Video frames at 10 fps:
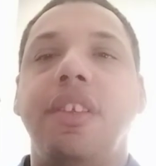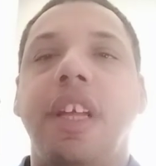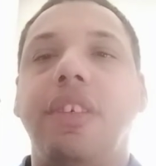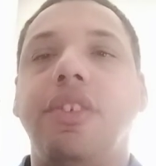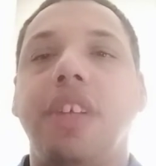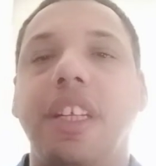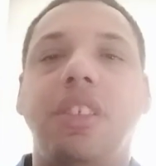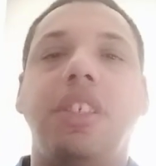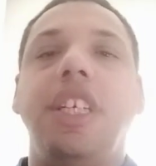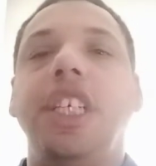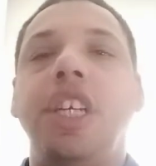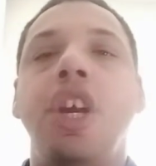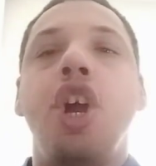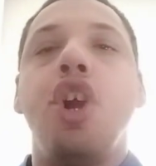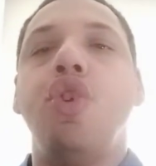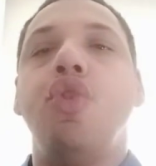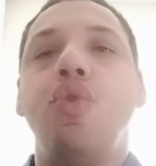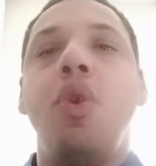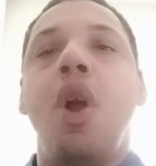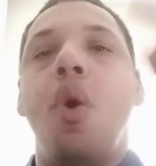Let's see
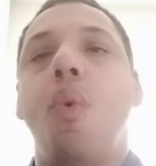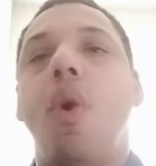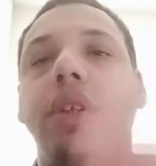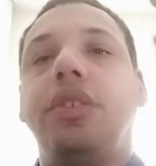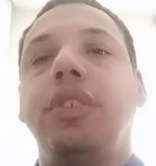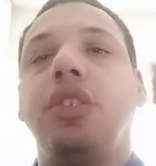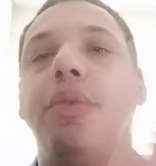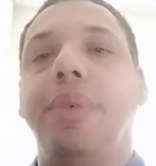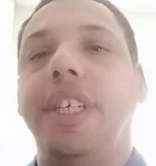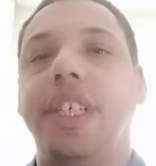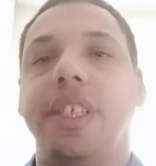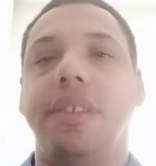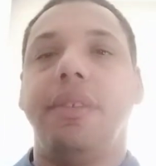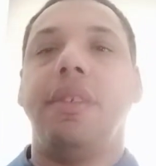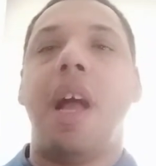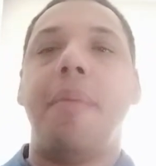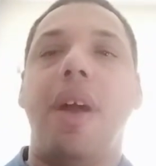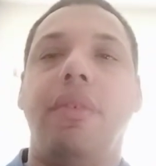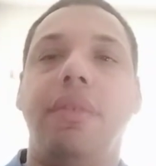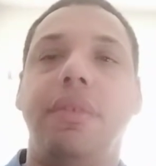who wants to be here. I'm out.